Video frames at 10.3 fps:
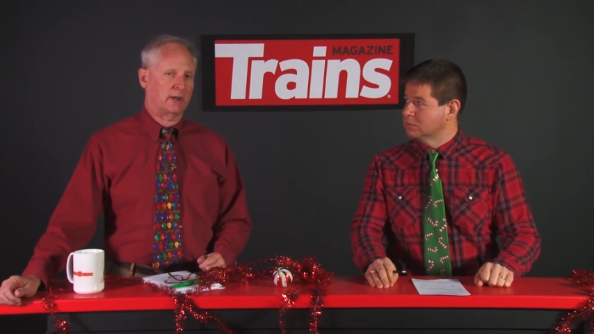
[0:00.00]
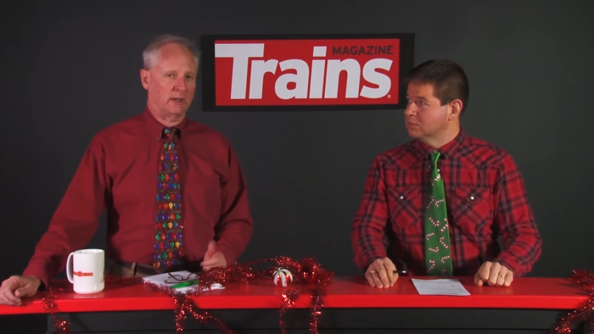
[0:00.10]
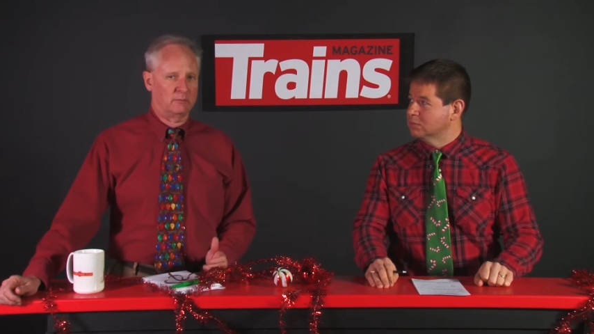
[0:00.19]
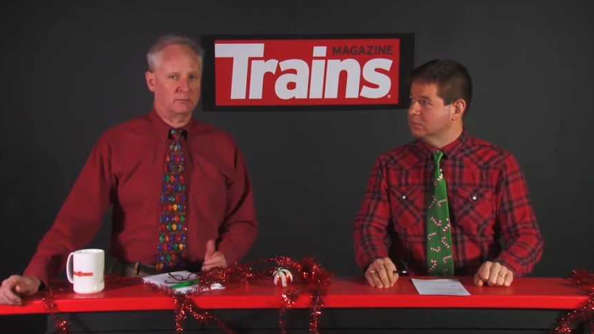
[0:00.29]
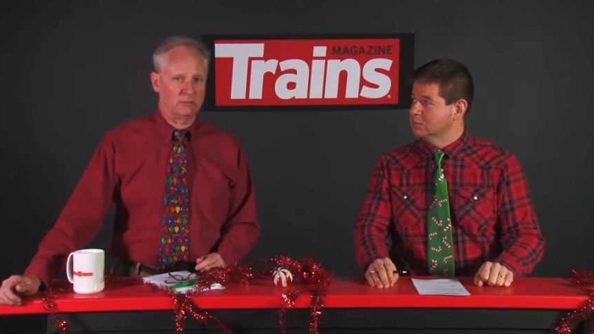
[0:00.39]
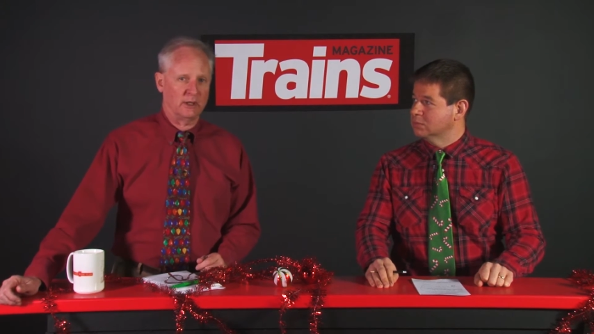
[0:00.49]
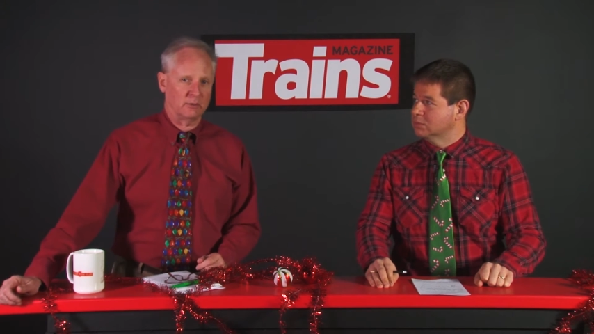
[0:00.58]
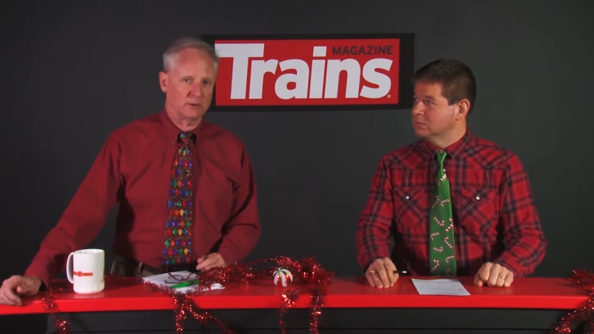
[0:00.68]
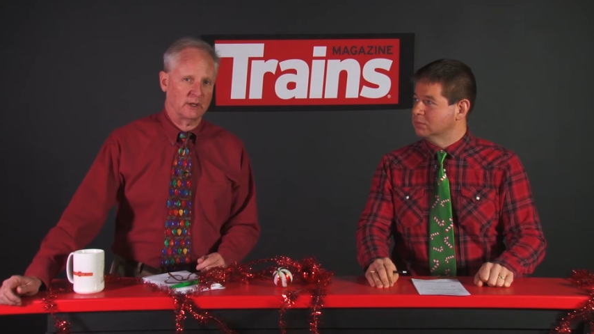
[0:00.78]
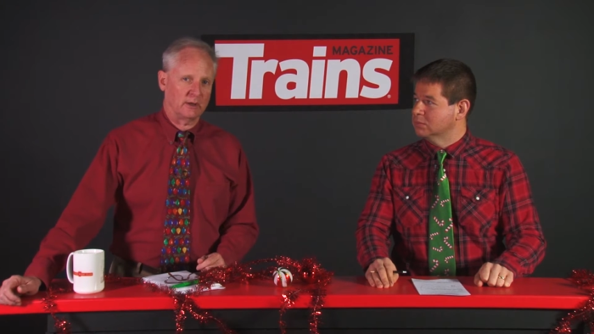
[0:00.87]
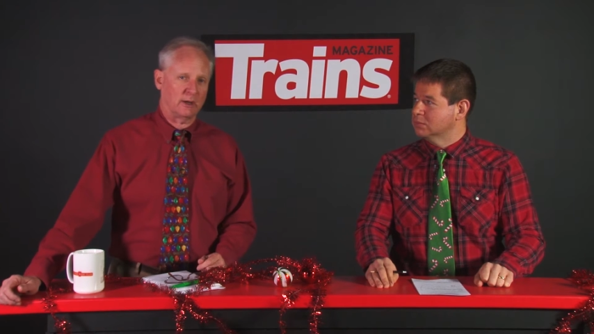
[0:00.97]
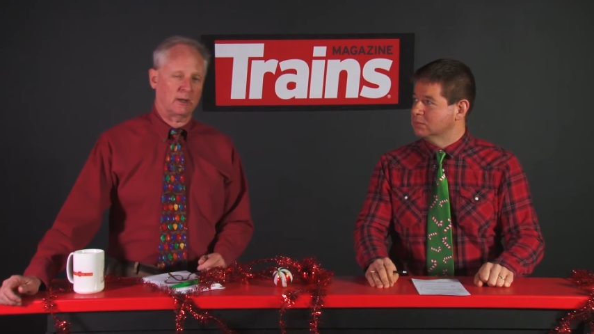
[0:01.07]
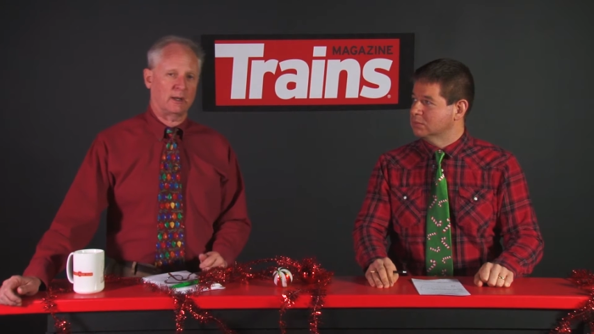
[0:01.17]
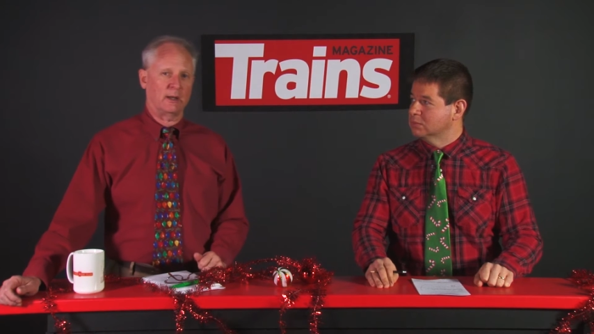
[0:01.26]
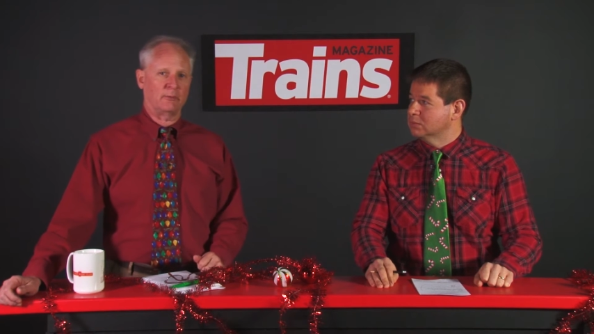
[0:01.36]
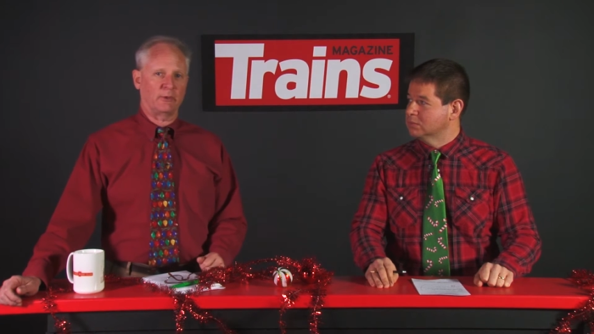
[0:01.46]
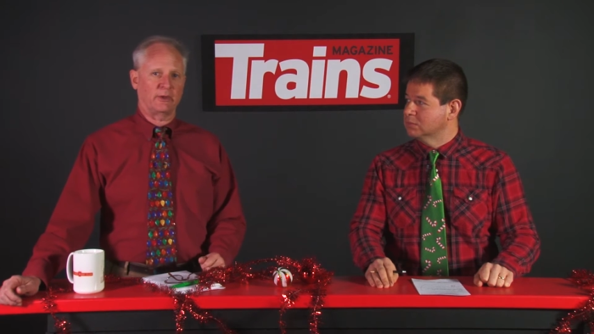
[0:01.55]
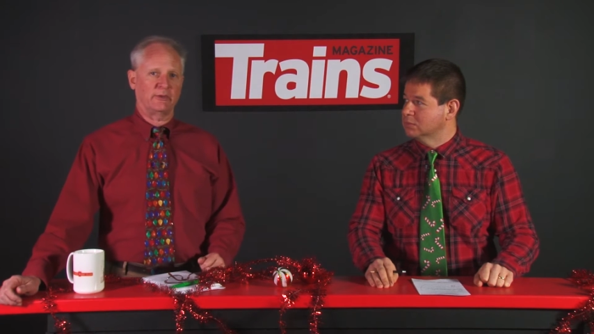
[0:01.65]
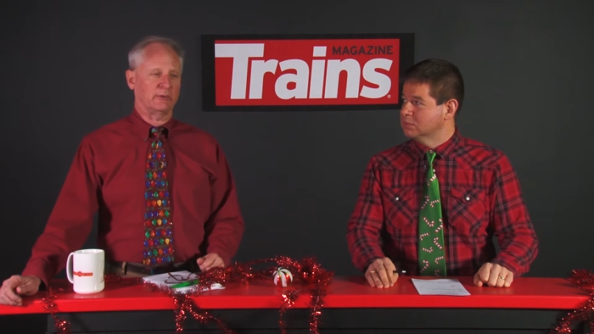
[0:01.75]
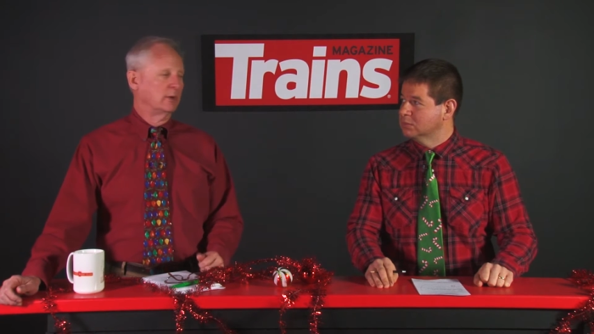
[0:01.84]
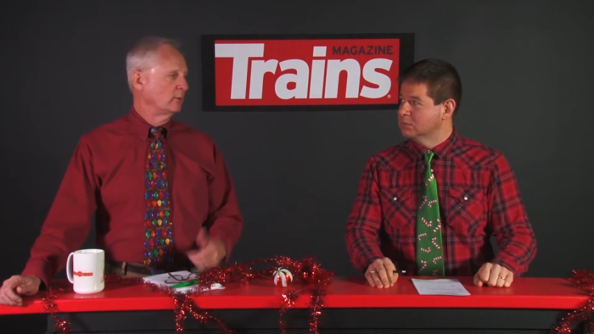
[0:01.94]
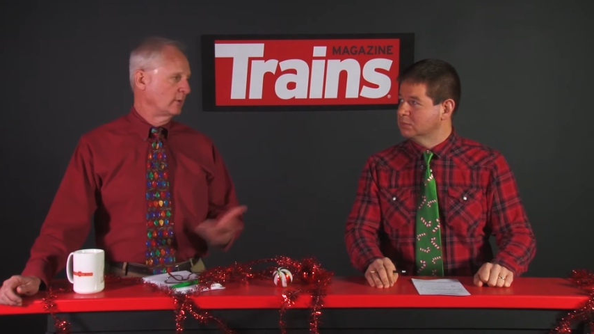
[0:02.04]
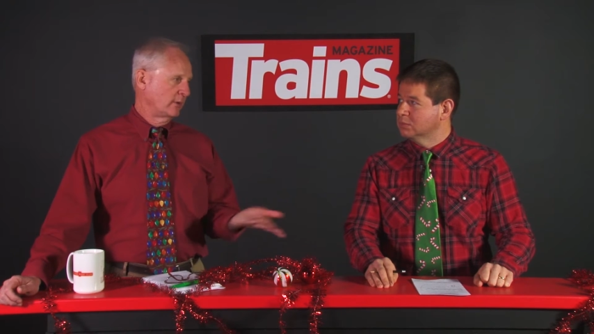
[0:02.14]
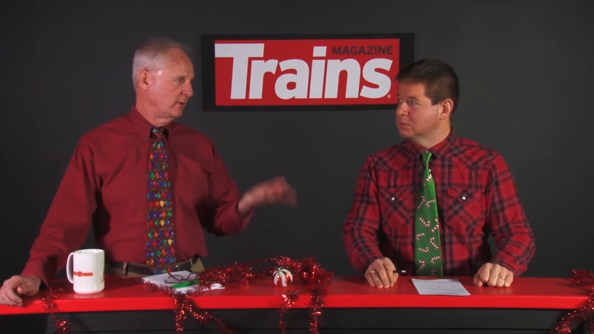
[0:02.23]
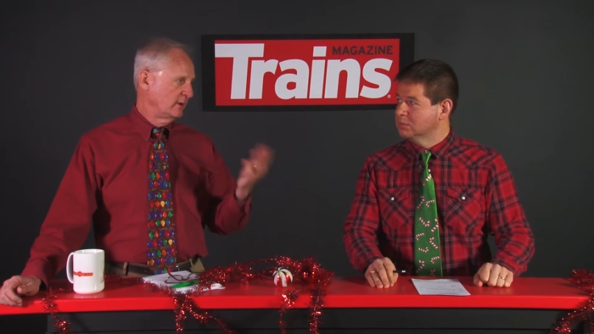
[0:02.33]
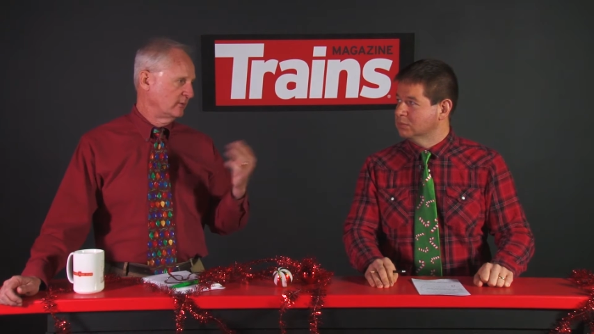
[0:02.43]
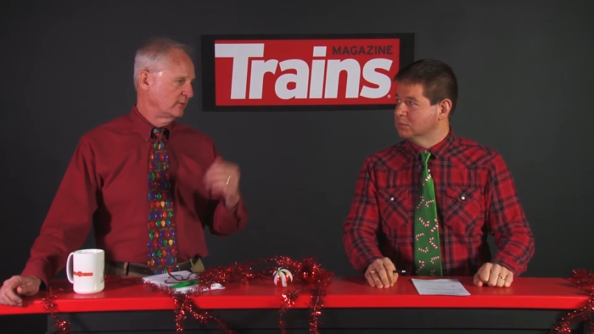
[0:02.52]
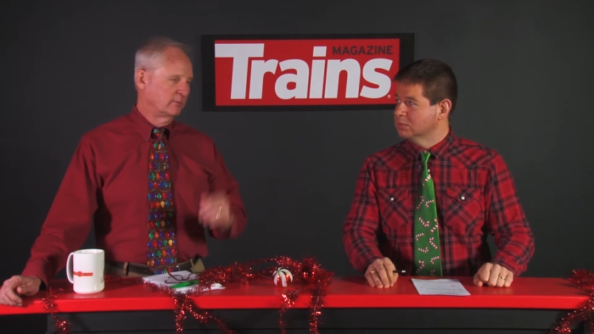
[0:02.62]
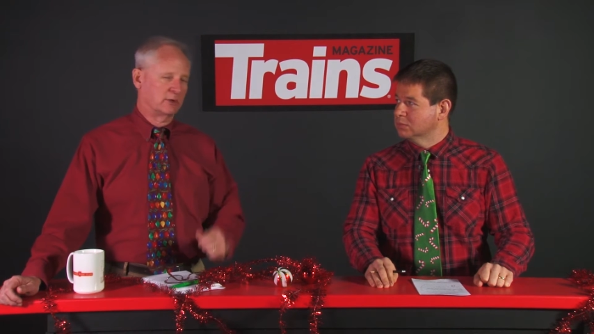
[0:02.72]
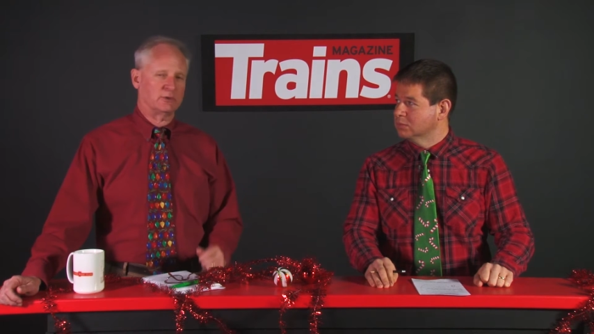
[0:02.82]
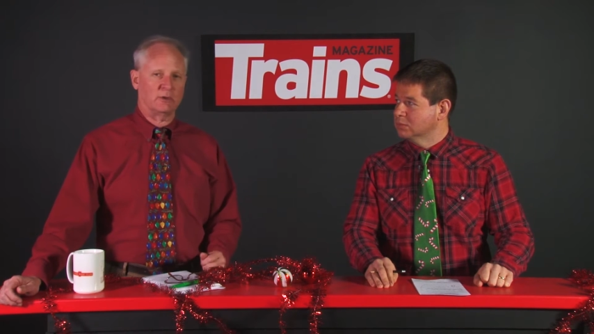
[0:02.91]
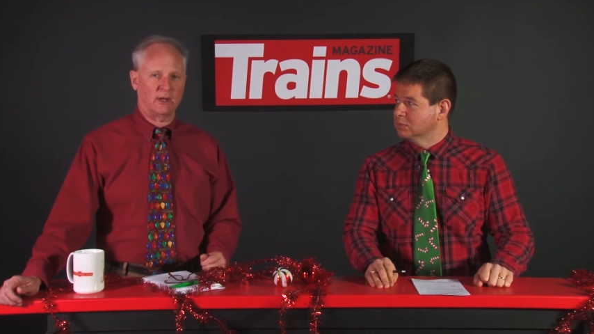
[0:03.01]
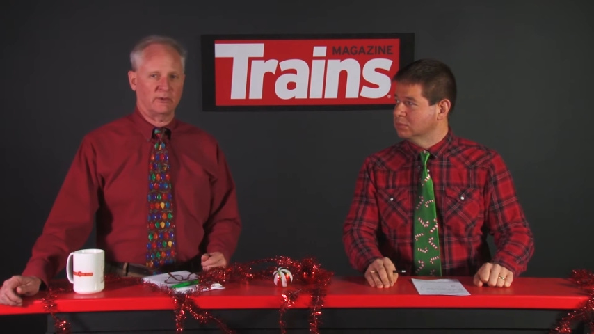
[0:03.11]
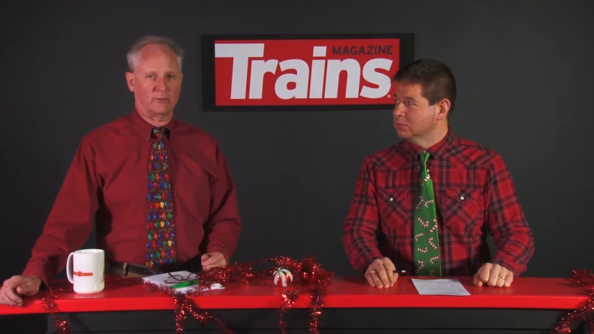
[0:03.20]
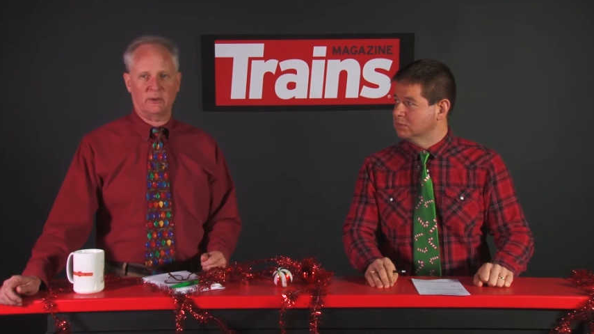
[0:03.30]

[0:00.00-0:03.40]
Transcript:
Speaker 1: And yeah, we'll take you out live with us. One of the things that you guys have